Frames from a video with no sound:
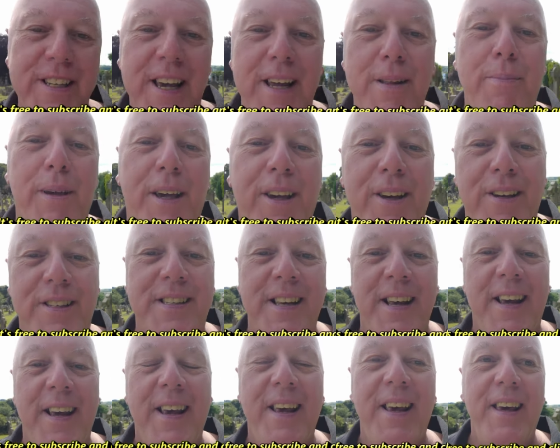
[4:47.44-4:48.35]
in because,
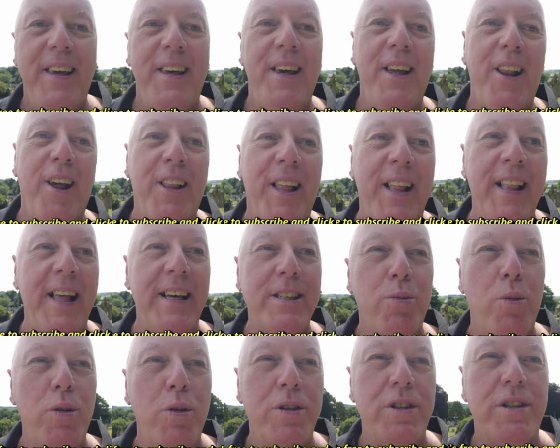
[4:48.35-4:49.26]
you know, the
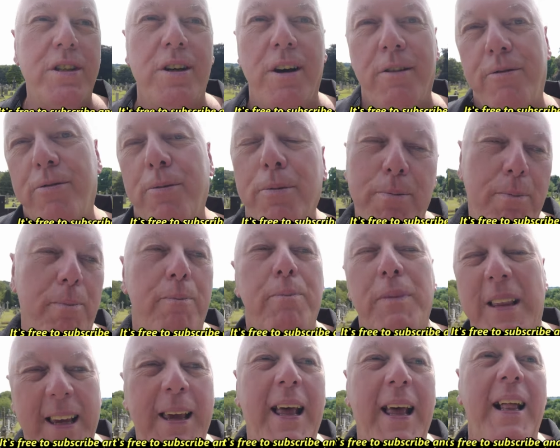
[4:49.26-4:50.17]
last one sort of
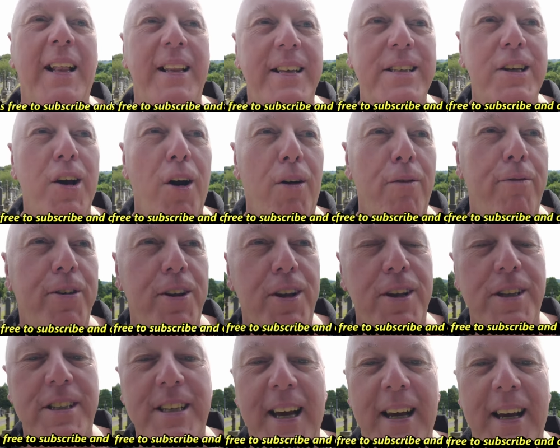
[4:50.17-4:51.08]
killed his
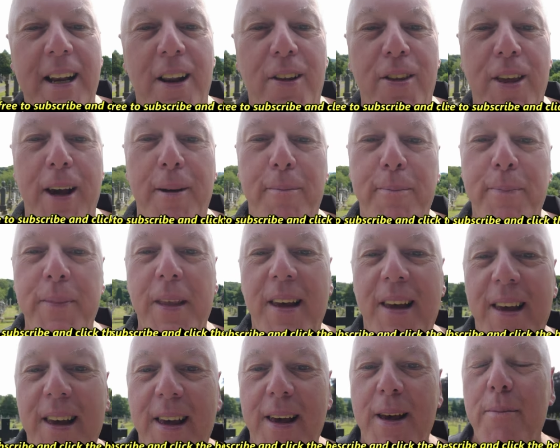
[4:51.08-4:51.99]
confidence kind of thing.
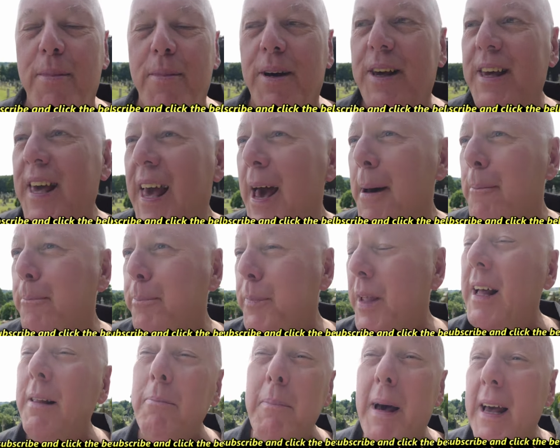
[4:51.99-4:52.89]
But yeah,
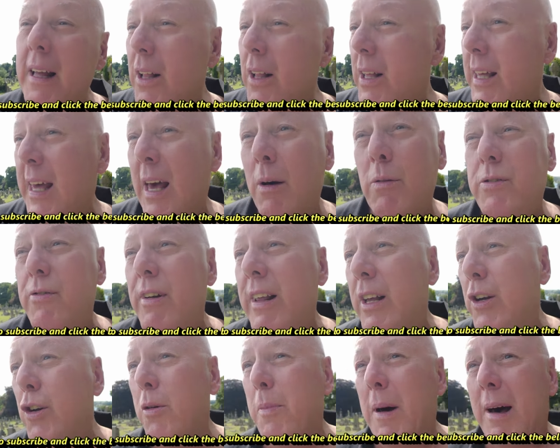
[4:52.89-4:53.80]
and Michael Caine was really
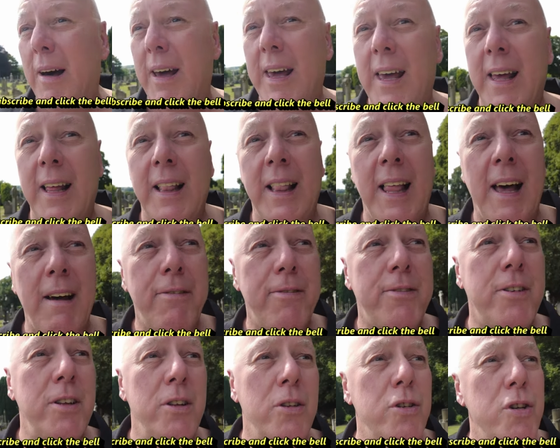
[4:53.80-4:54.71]
good about it. He
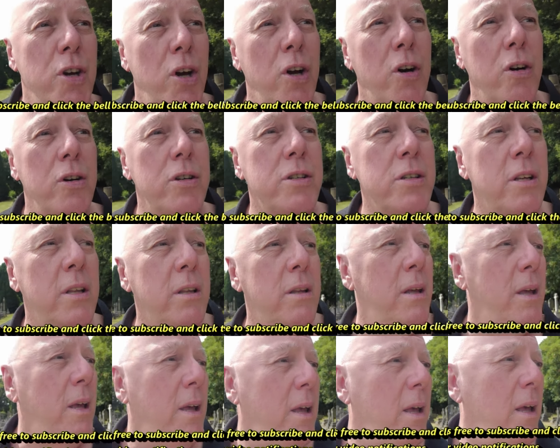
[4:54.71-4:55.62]
laughed and joked and
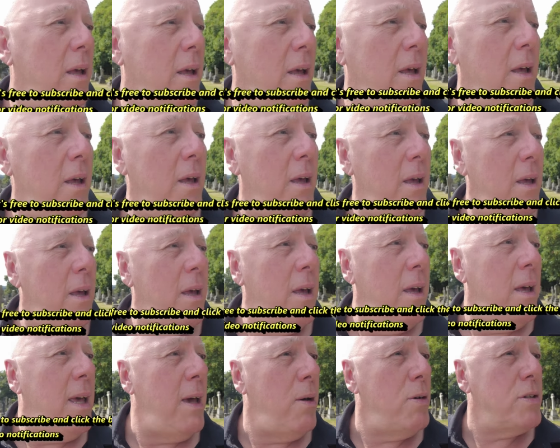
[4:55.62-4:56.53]

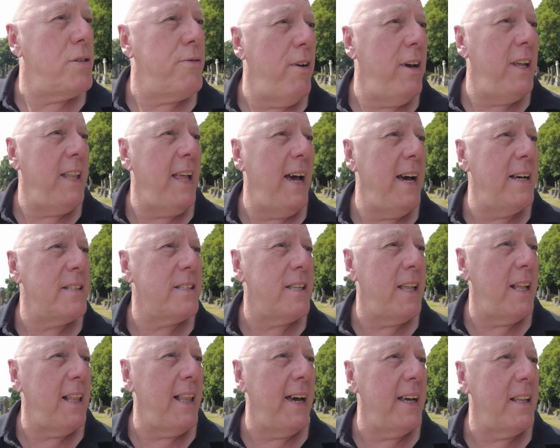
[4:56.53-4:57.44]
he was very nice,
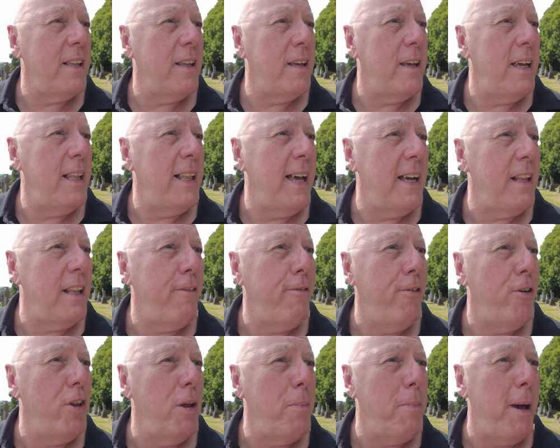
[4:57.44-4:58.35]
and he liked the
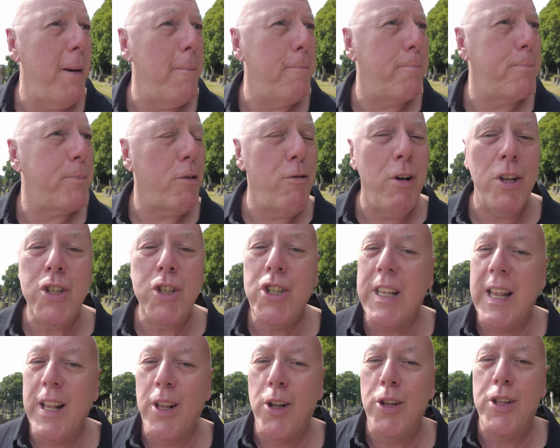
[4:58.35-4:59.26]
funny bit. Roger
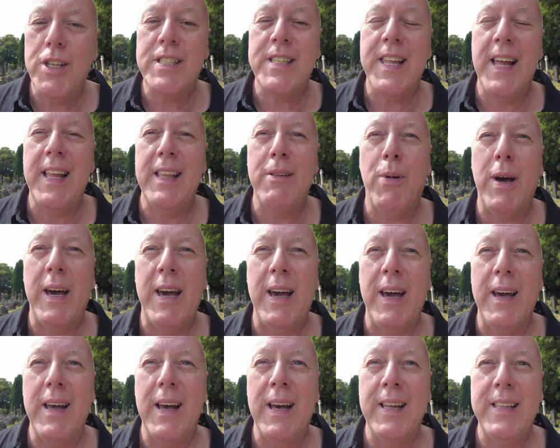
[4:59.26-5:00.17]
didn't understand
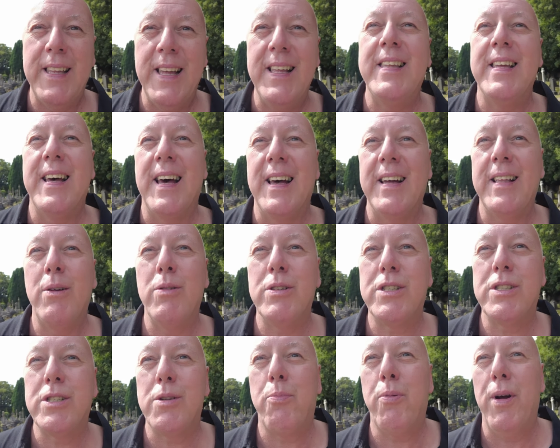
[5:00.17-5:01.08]
why I did that. He was
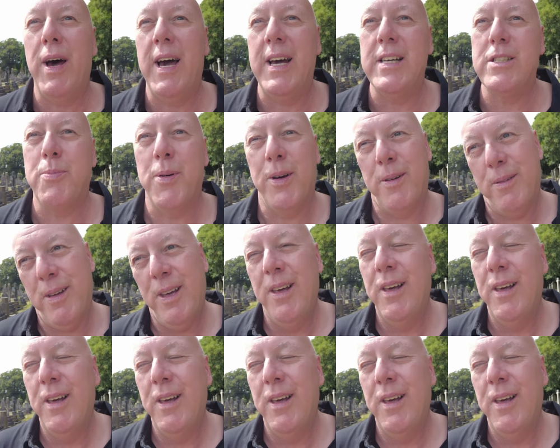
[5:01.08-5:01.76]
surprised, but